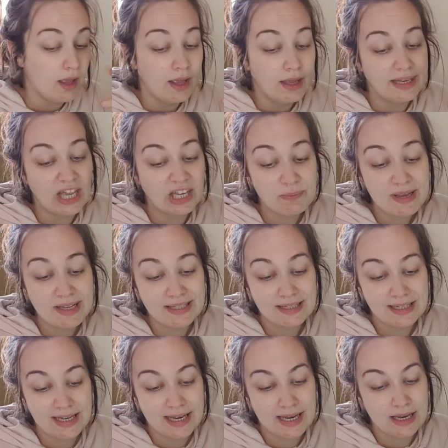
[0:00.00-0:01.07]
Now,
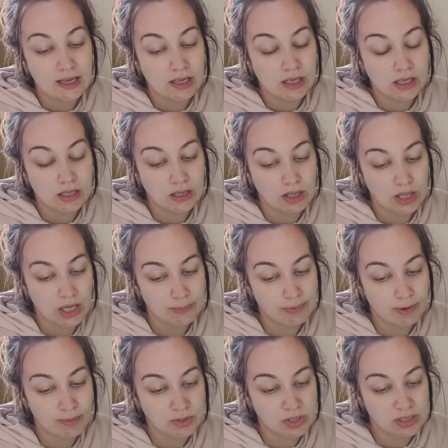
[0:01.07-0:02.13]
admittedly, I
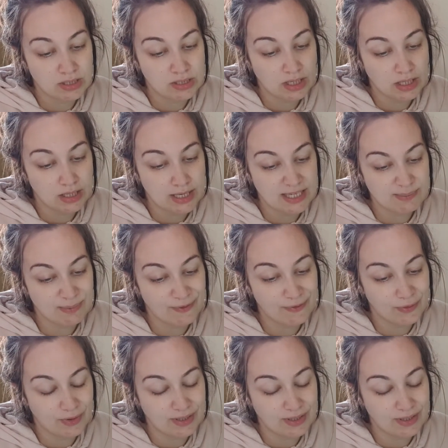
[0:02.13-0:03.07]
probably should have done this before